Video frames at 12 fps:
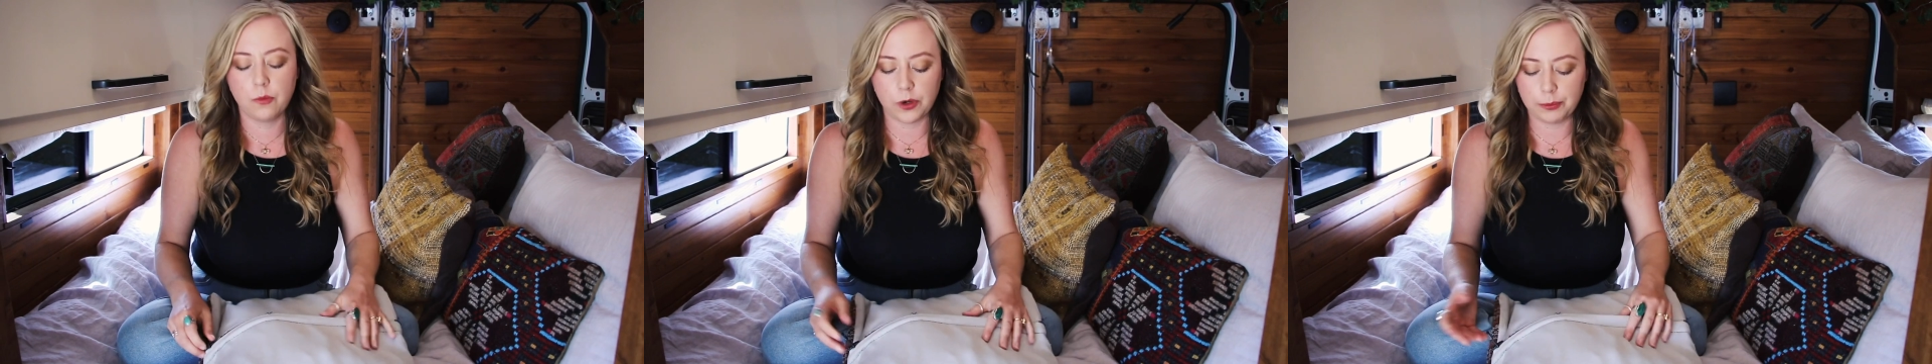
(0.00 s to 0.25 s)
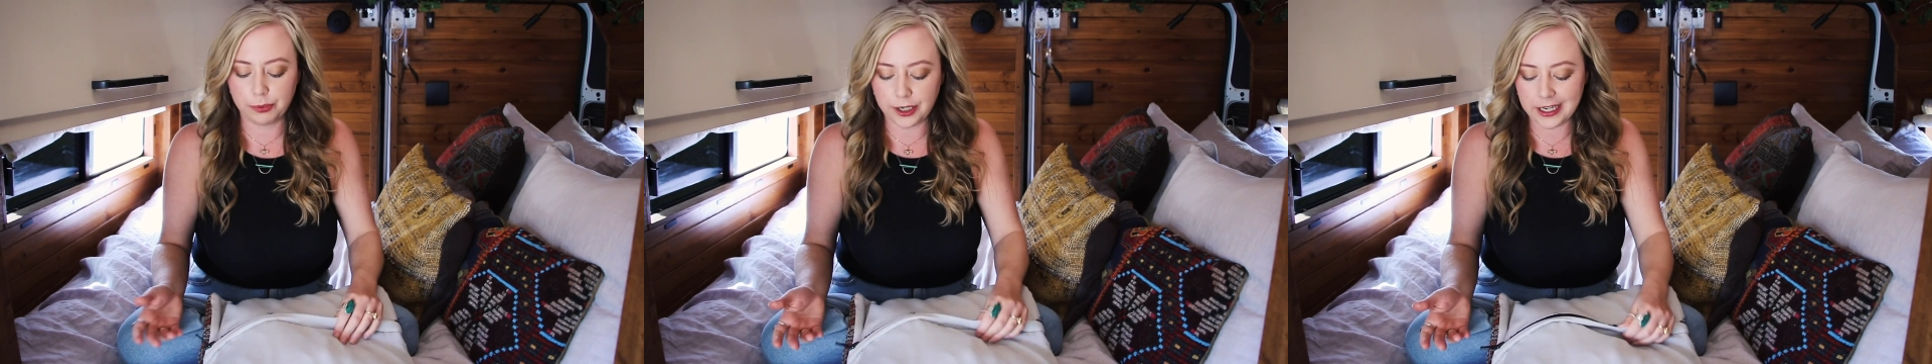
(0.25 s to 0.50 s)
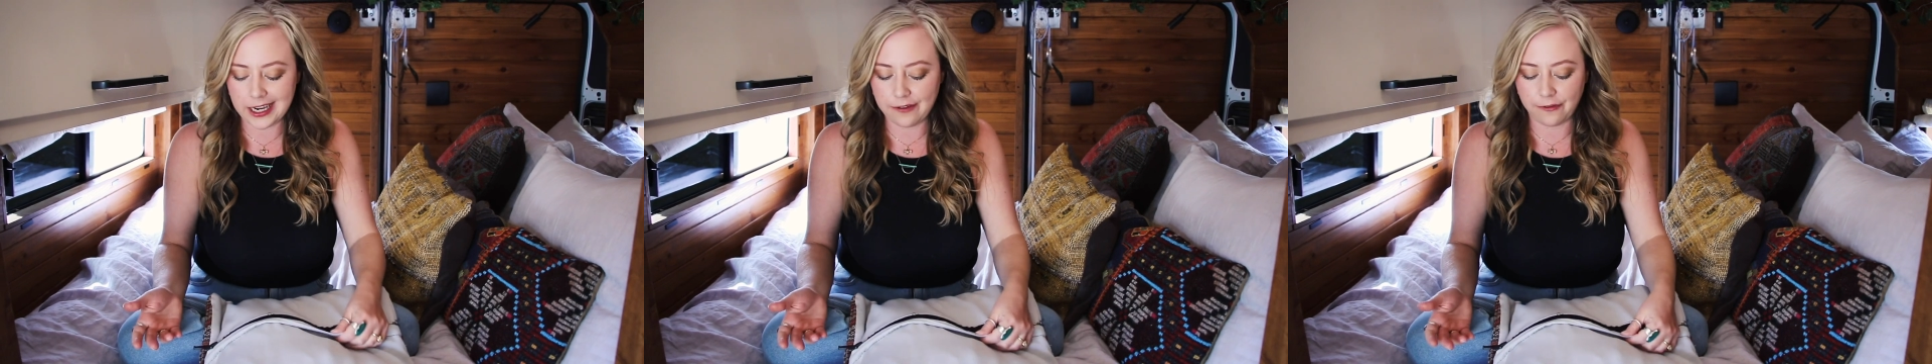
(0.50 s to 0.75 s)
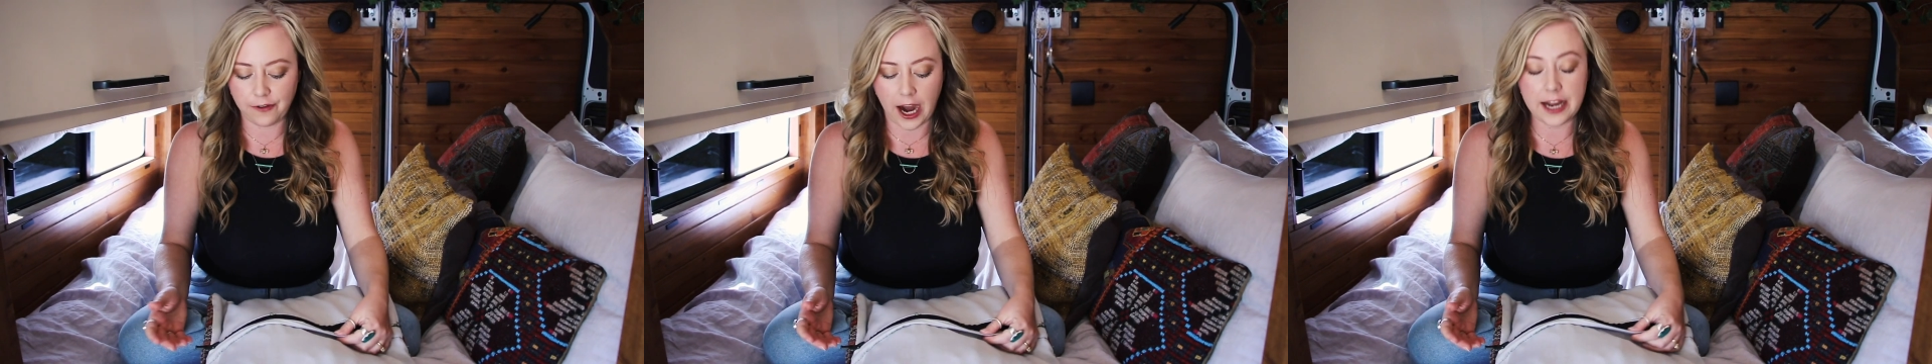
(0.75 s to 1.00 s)
were pretty
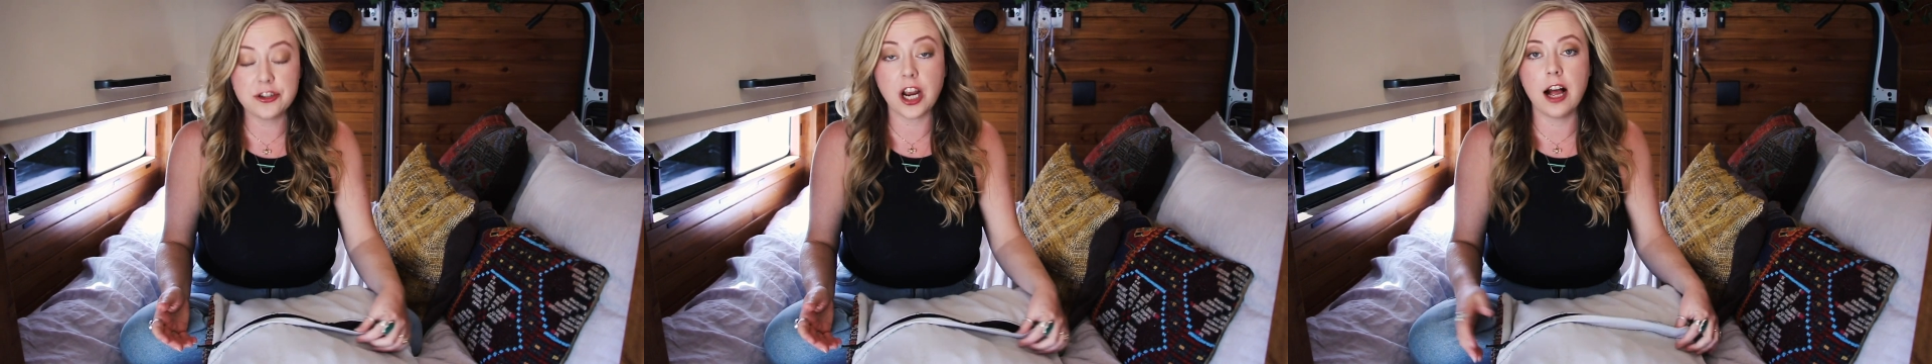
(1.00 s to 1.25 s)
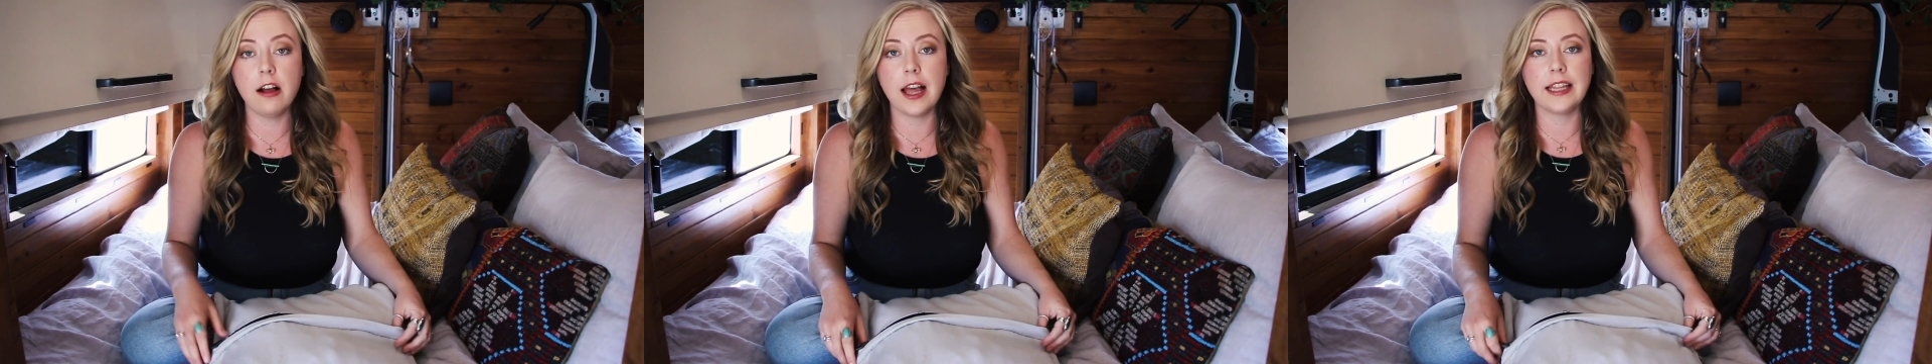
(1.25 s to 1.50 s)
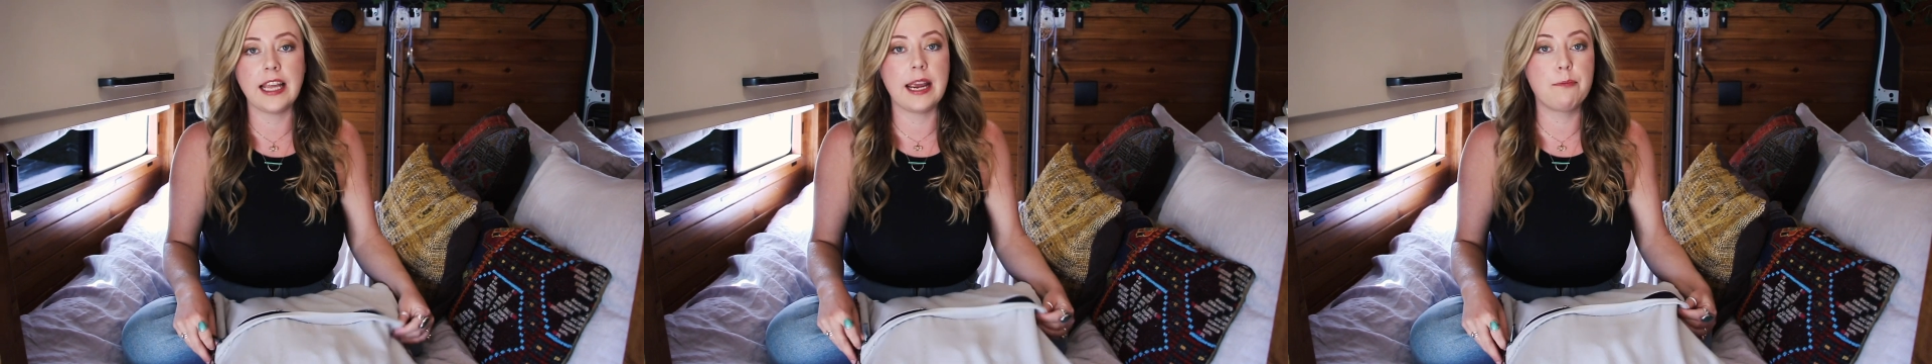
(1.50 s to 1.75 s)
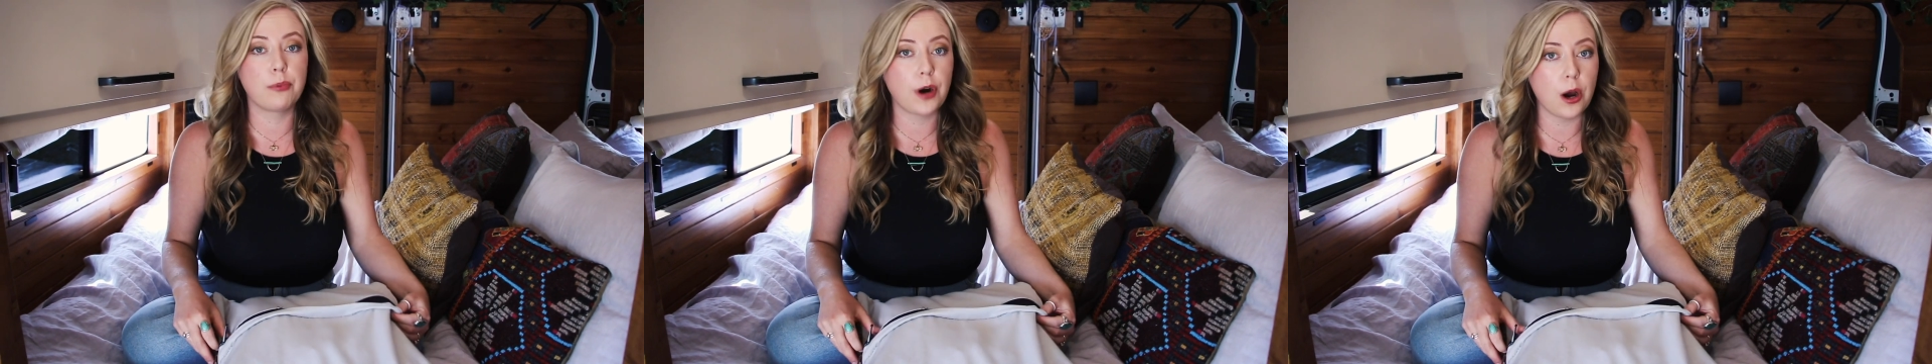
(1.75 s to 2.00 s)
fragile and they
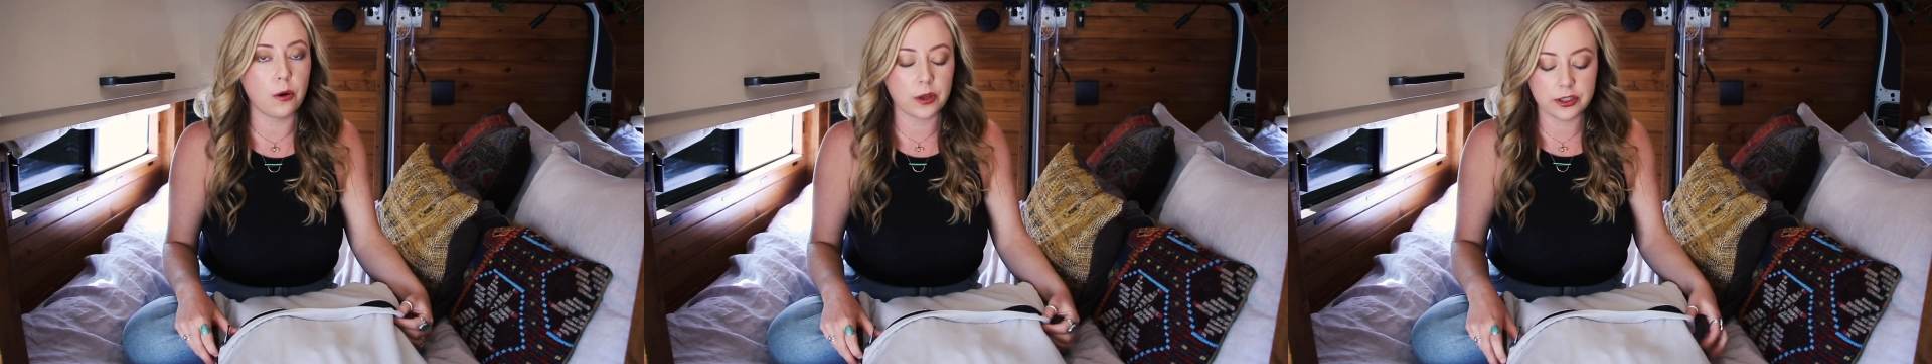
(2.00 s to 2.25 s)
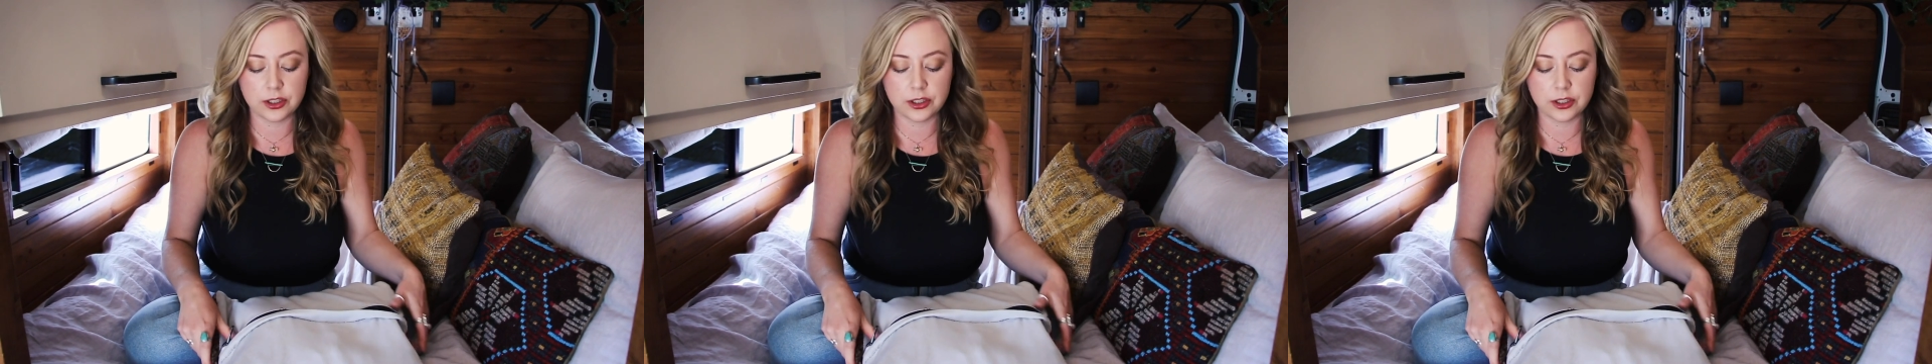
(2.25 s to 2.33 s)
broke.